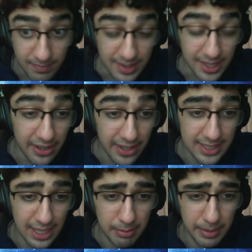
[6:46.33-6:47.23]
here I
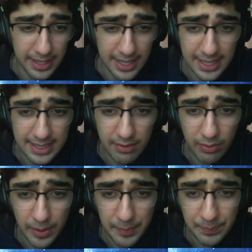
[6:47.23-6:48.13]
decided to play knight takes
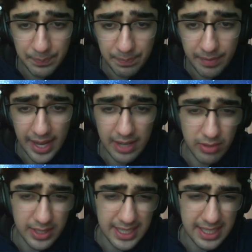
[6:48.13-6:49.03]
a4, and
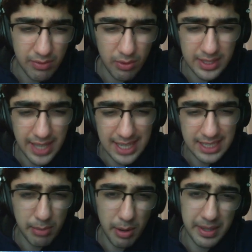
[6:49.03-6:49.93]
rook takes a4 is
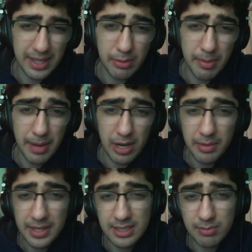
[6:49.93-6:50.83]
actually probably a little bit better
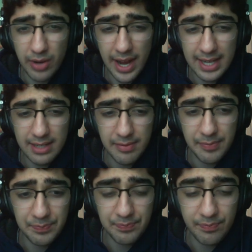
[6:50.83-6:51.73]
because it's more active.
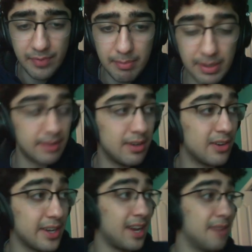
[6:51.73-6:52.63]
But
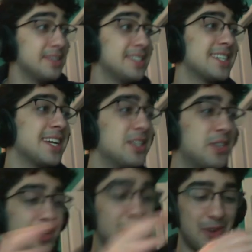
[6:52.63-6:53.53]
okay, I need to get a
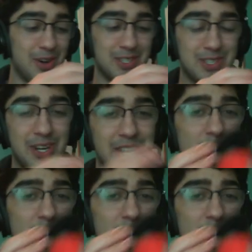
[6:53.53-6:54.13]
drink of water, sorry.